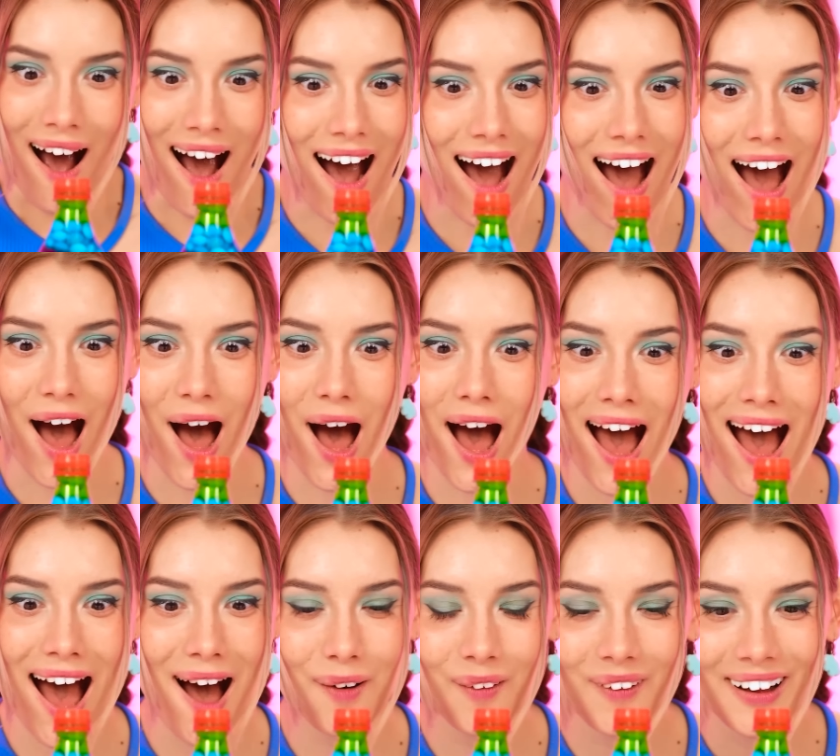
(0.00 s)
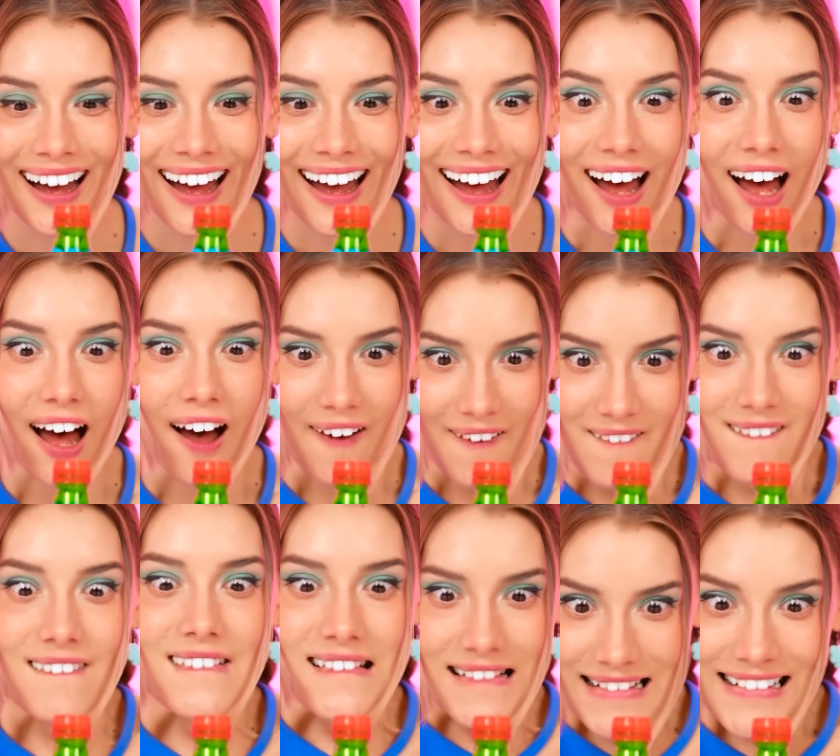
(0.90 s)
that's a huge bottle of jelly and
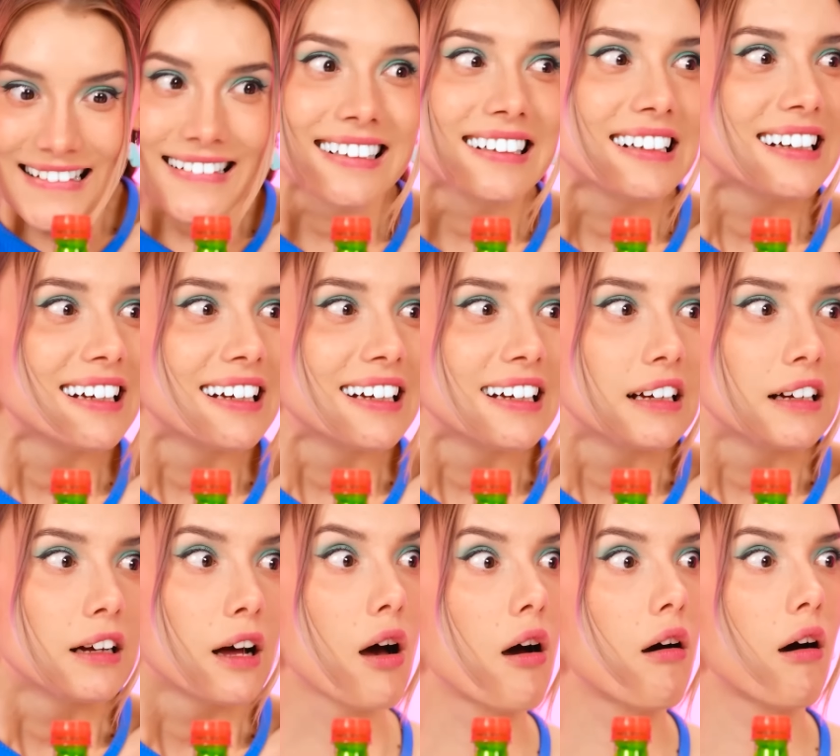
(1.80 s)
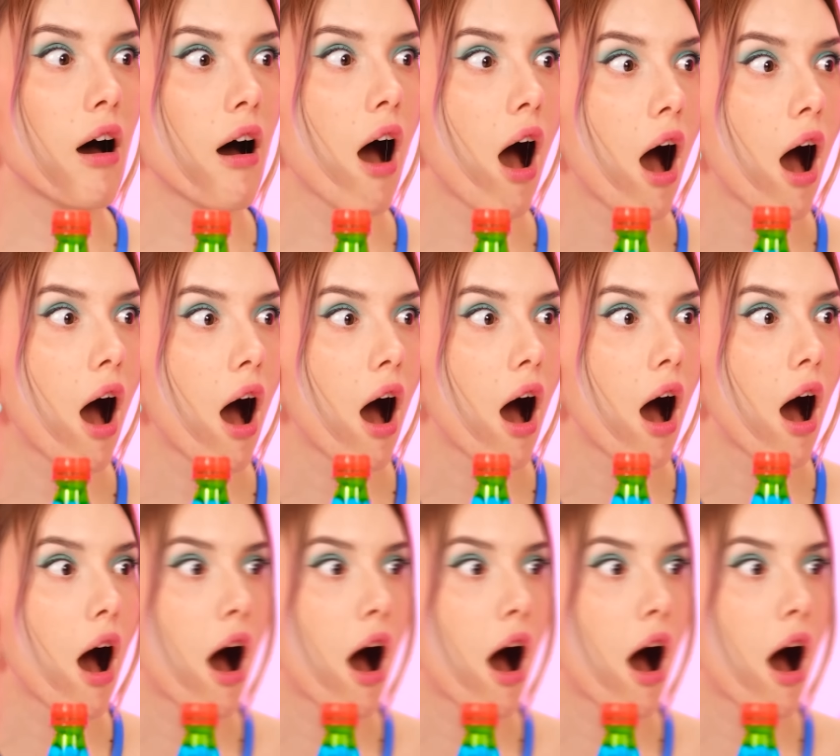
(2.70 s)
Skittles. Wait a minute.